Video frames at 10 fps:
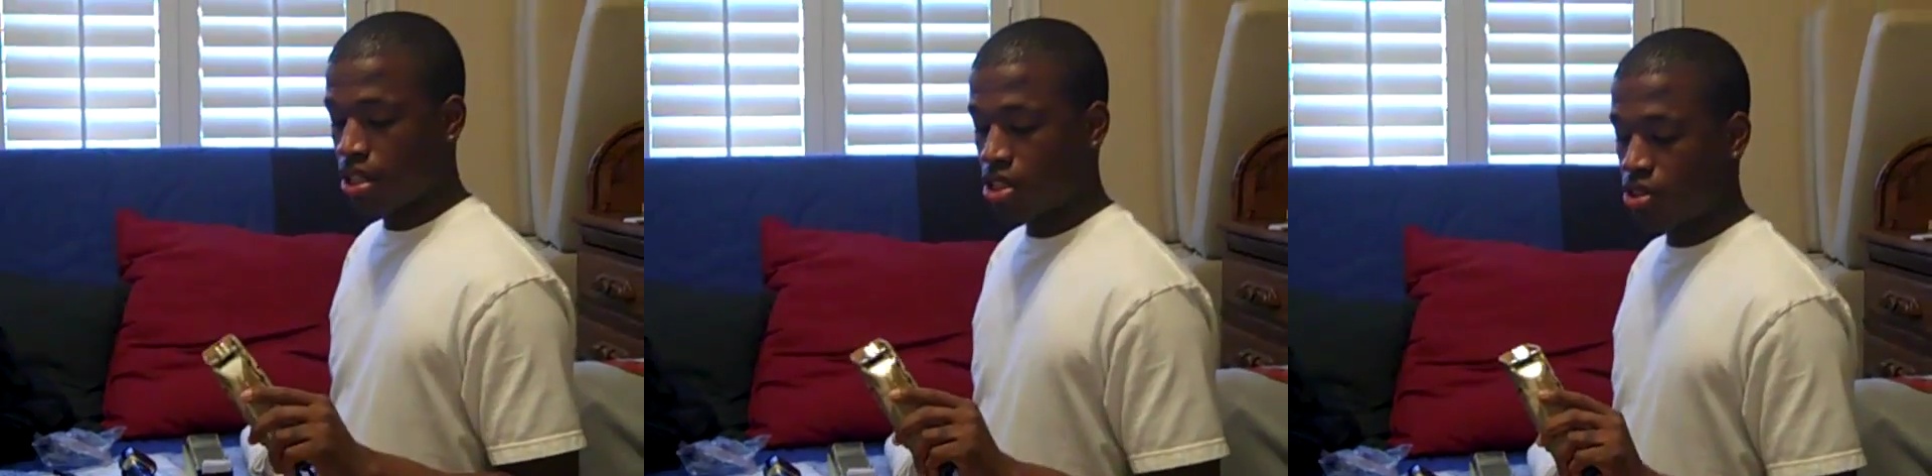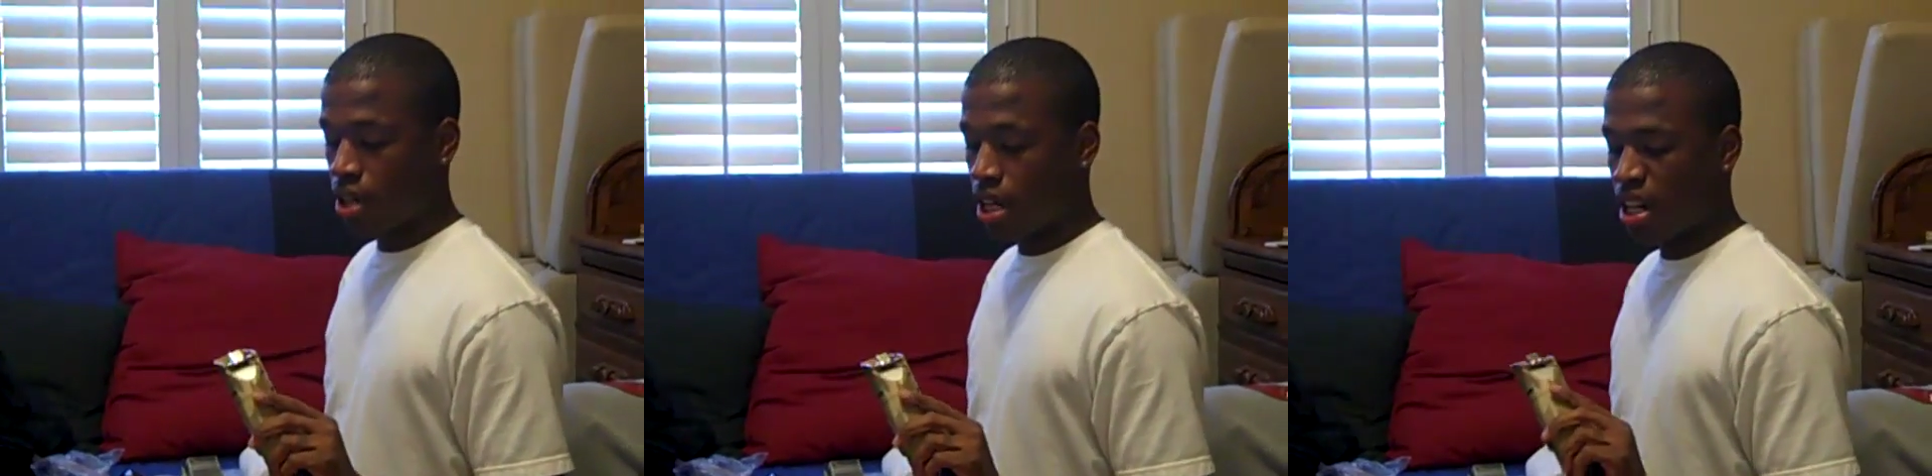
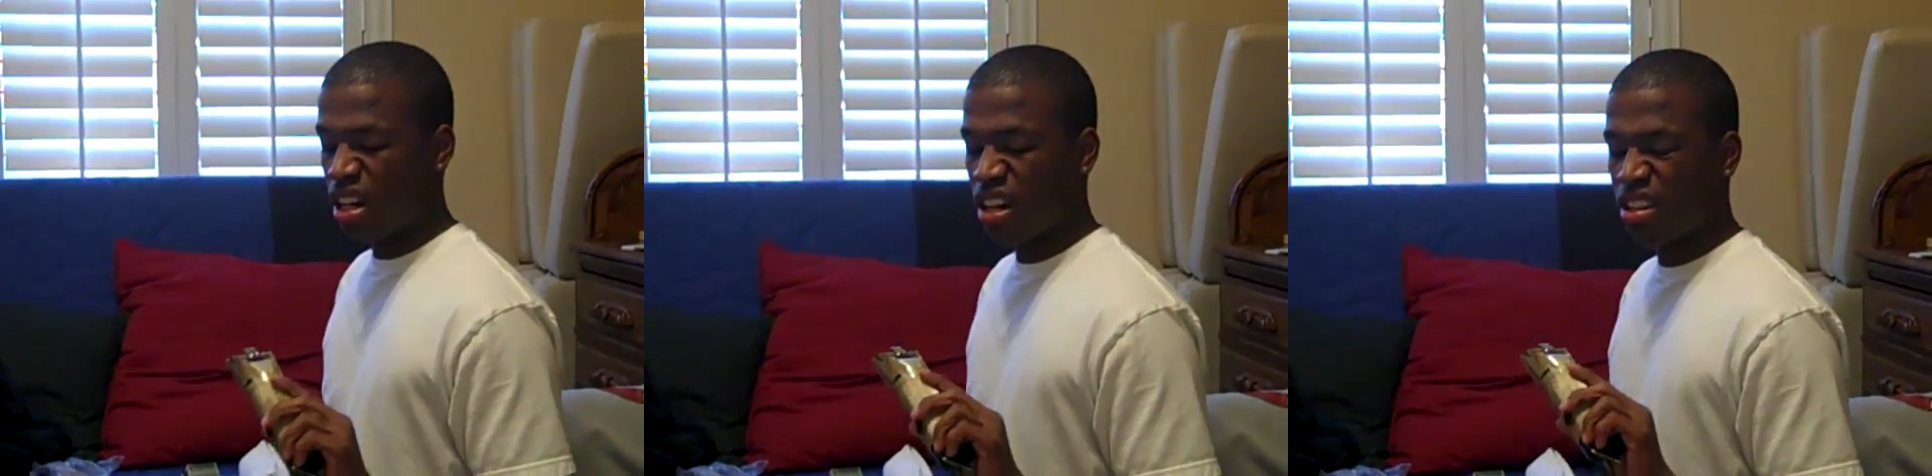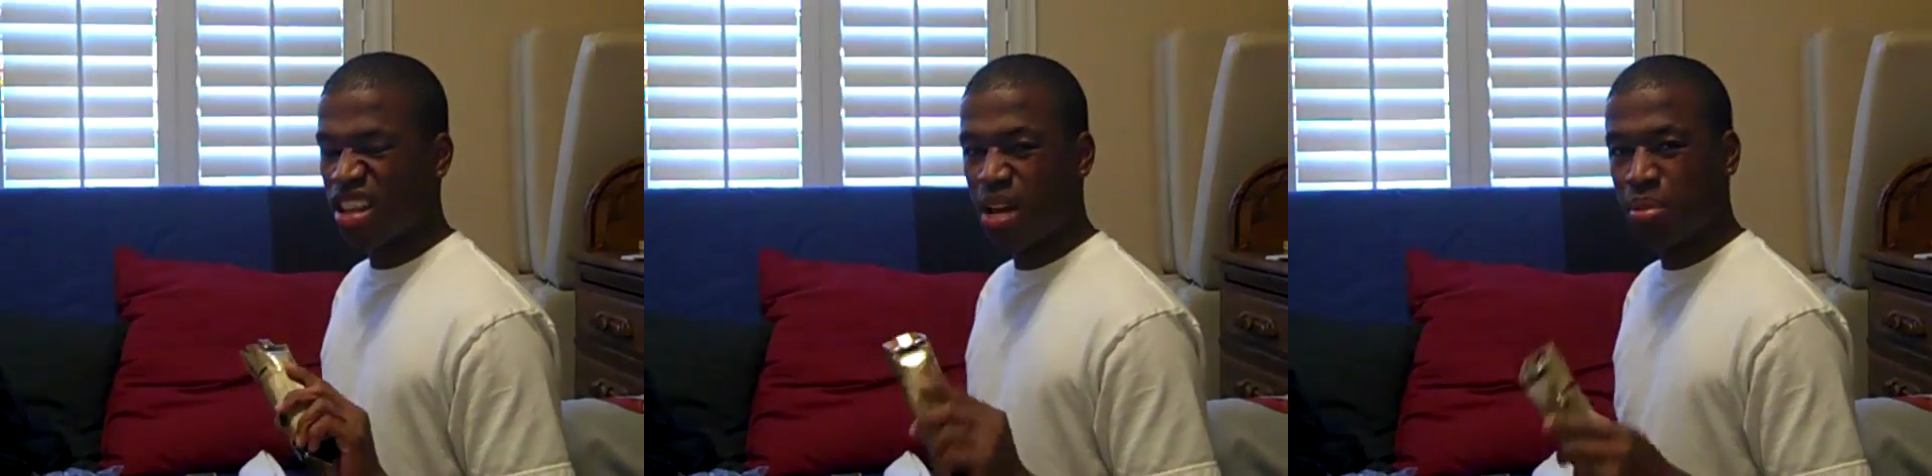straight
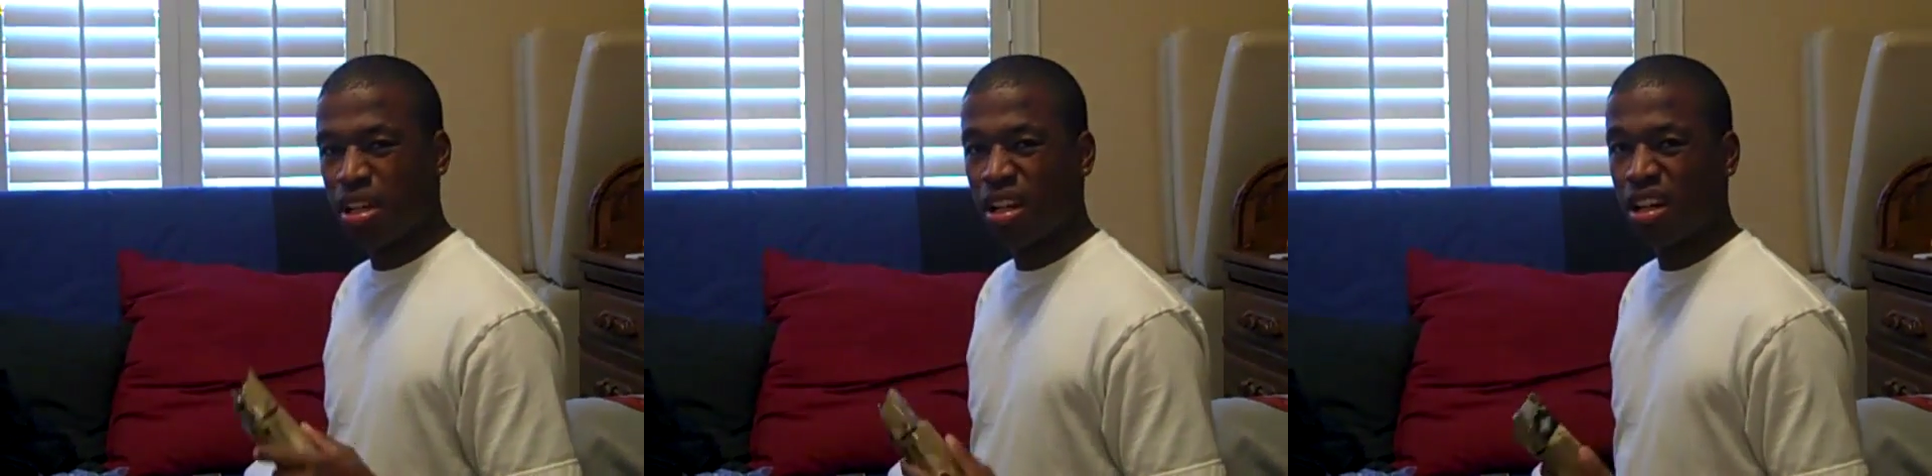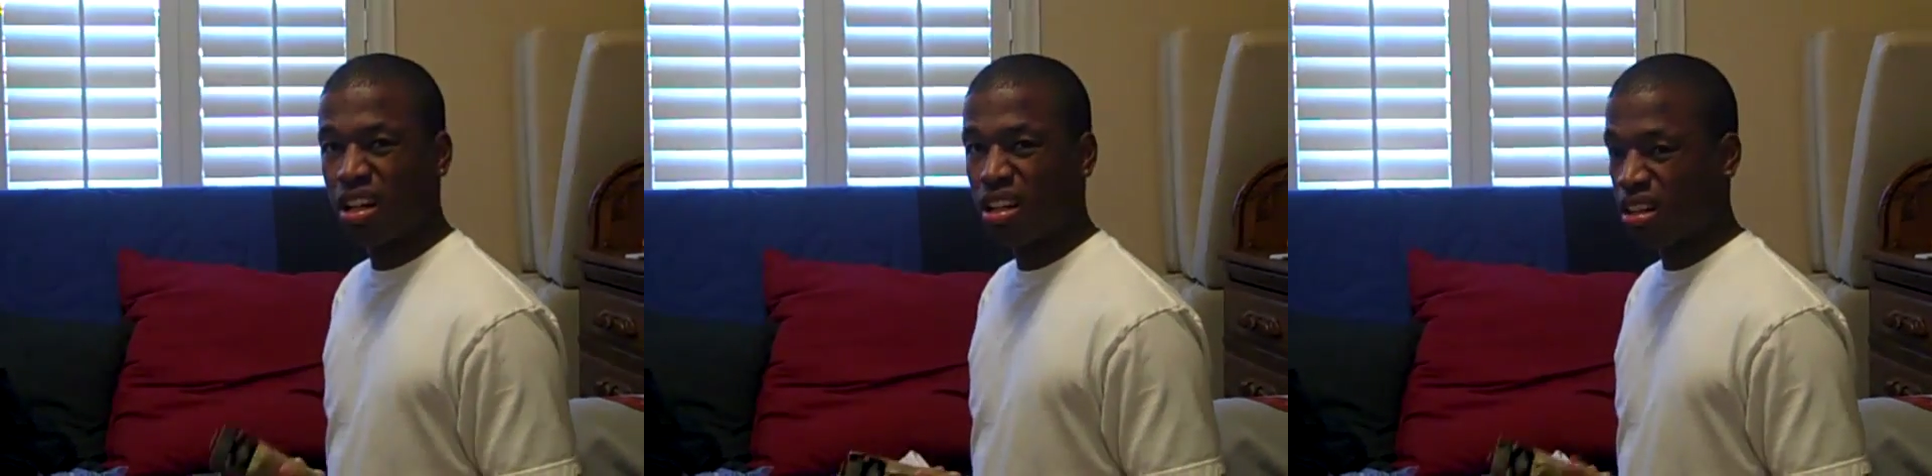hair, nappy
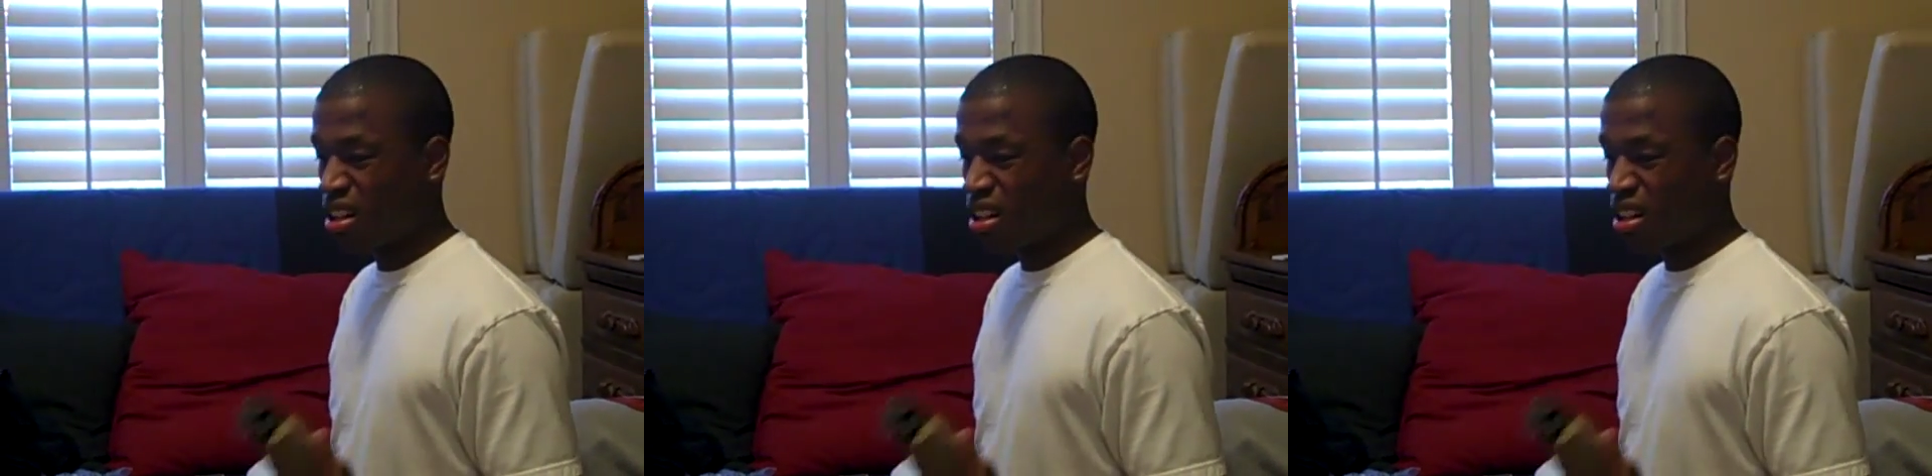hair,